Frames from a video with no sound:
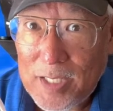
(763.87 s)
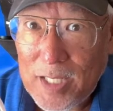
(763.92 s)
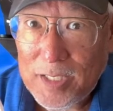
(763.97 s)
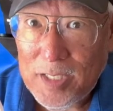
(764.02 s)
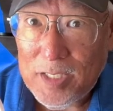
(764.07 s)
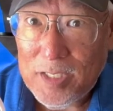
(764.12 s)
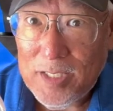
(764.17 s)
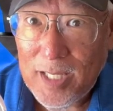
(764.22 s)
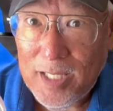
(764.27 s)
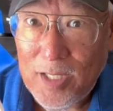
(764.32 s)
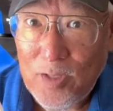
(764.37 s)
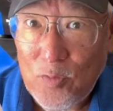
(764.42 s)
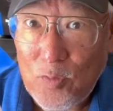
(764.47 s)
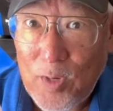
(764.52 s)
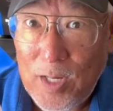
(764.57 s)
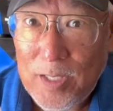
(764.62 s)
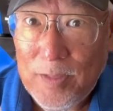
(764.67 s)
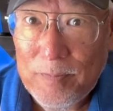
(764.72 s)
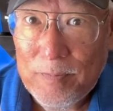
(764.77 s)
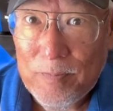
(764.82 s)
On the second
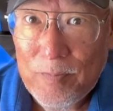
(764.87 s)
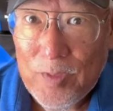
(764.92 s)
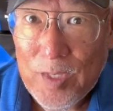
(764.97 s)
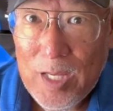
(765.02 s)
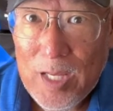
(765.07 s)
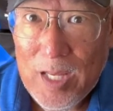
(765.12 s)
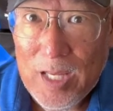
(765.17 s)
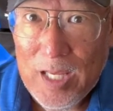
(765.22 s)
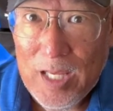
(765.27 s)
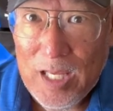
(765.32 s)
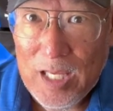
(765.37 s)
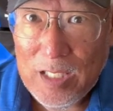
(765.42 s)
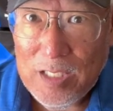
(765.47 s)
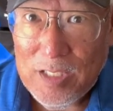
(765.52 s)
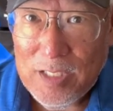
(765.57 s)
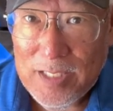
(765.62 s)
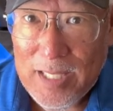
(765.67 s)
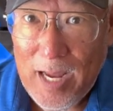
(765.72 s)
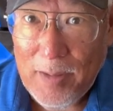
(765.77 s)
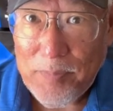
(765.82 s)
run, it
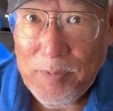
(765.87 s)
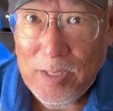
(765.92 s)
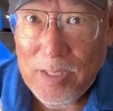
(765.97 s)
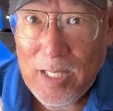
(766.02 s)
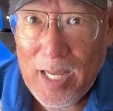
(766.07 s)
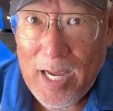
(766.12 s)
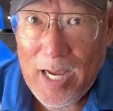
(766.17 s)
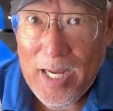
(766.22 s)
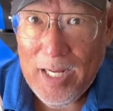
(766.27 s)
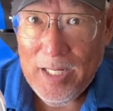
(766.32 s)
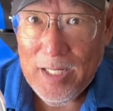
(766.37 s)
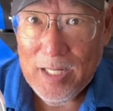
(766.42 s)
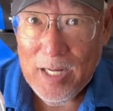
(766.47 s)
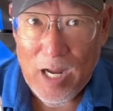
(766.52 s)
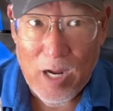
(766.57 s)
snapped the line.